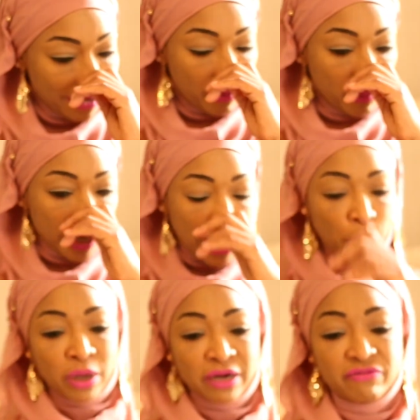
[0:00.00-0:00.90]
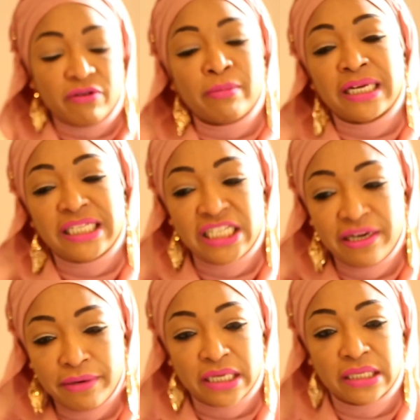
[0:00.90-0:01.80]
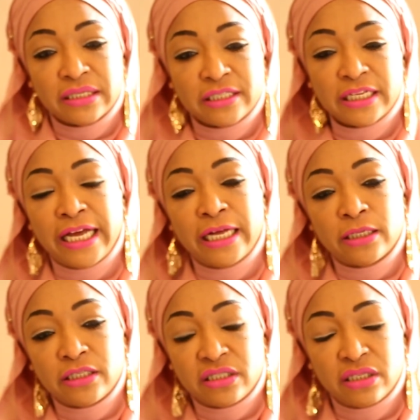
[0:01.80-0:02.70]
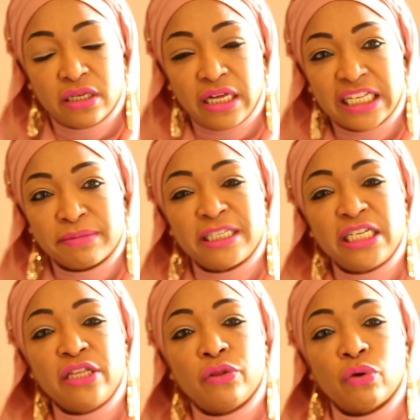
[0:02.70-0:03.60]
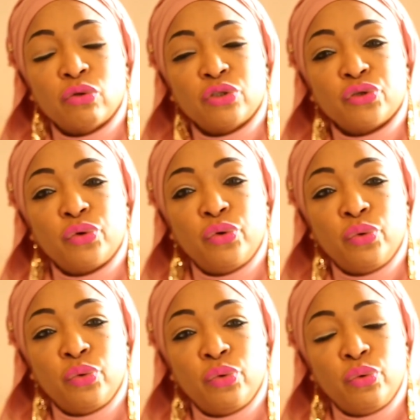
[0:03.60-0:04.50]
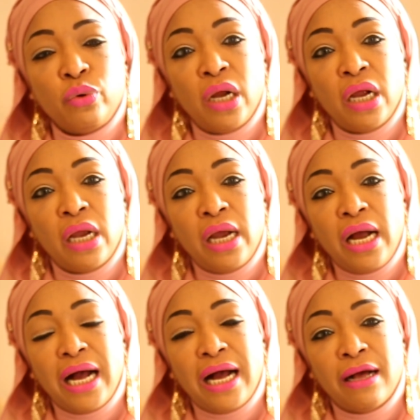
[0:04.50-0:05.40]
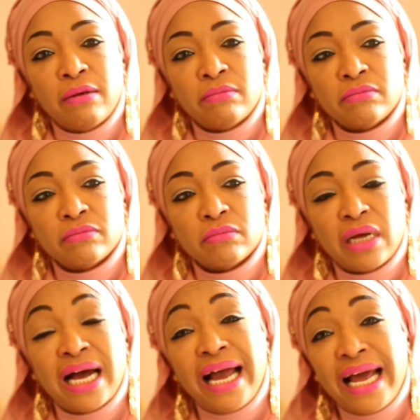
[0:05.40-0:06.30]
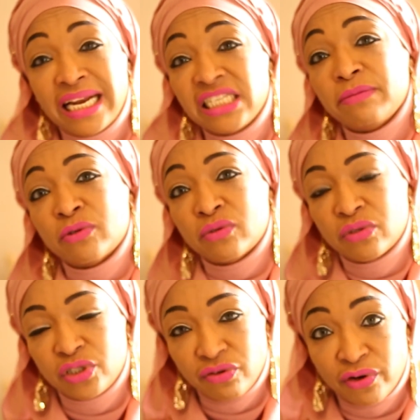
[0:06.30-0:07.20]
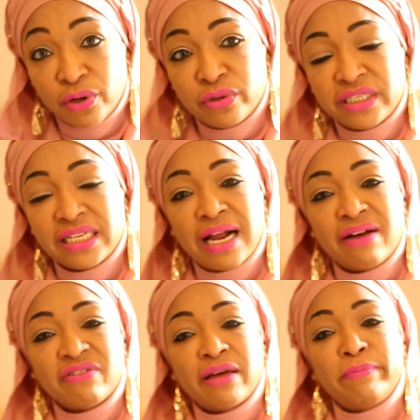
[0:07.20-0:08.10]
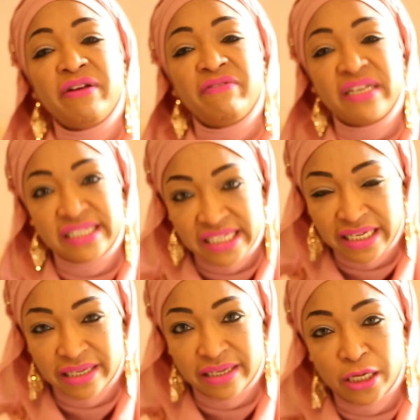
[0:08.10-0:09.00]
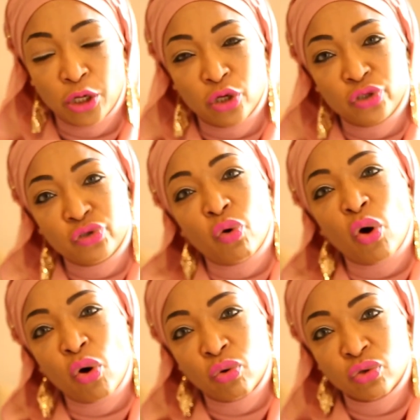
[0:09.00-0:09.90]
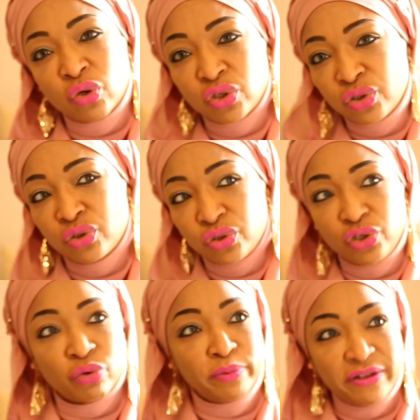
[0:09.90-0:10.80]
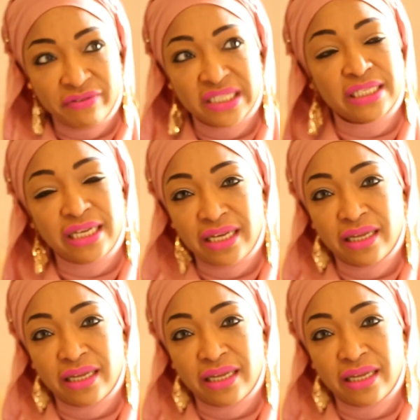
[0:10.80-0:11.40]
What I want from Nigerians is, especially those who are eligible to vote and have their PVC, to hold on to your PVC,